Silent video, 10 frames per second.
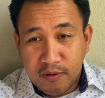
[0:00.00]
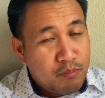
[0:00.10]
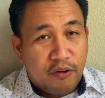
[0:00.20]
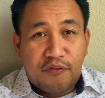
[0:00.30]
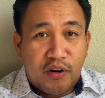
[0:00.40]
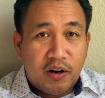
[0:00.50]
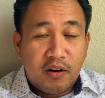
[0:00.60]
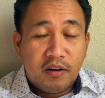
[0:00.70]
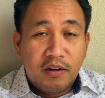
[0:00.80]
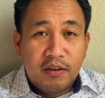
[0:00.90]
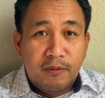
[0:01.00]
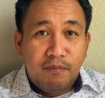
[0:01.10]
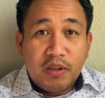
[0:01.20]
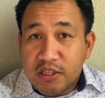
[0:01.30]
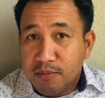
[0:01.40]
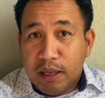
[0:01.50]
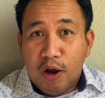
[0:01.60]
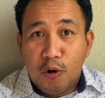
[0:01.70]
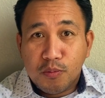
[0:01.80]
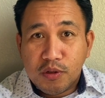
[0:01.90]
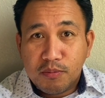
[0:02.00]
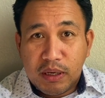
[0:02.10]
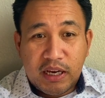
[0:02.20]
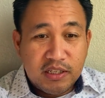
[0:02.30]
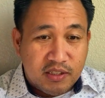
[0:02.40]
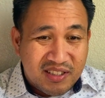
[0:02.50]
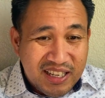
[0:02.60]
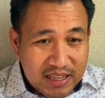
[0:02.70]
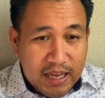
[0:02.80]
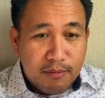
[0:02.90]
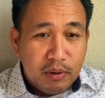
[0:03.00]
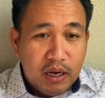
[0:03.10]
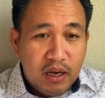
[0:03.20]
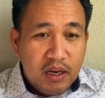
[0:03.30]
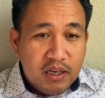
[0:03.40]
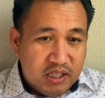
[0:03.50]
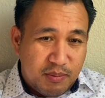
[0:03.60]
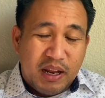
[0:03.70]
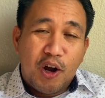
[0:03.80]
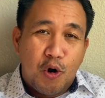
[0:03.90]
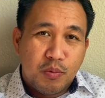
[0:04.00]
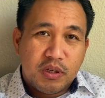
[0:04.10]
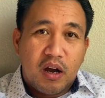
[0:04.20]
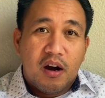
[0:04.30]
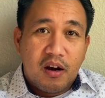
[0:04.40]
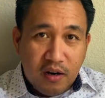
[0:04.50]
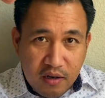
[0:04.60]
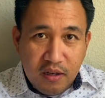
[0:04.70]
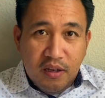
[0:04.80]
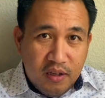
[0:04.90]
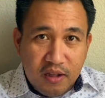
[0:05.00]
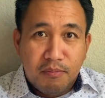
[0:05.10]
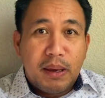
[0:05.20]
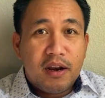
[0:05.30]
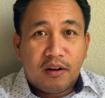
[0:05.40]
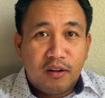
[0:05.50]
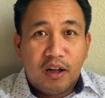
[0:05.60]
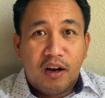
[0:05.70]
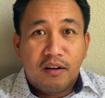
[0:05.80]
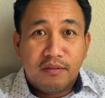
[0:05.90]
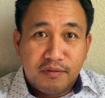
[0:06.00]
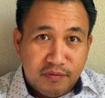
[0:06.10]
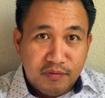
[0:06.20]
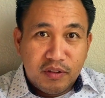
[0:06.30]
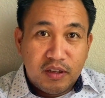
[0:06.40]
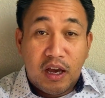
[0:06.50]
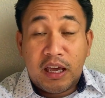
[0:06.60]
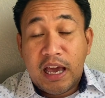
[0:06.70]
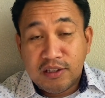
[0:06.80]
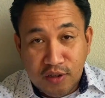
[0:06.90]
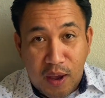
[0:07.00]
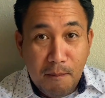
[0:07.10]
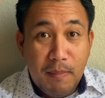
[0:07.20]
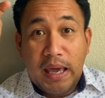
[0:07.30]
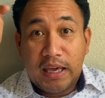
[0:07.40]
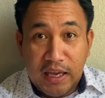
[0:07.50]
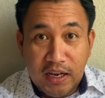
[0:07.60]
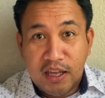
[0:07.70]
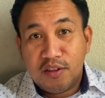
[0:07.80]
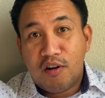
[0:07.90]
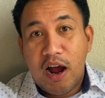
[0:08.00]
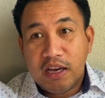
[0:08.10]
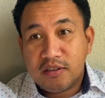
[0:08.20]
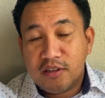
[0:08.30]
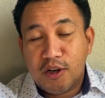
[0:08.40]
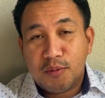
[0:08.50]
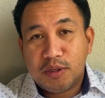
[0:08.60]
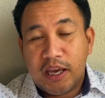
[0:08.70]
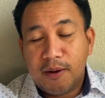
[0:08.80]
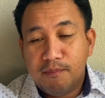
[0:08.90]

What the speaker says: prefer cement homes because to them, cement homes are the pinnacle of, I guess, making it in their eyes. You know what I'm saying?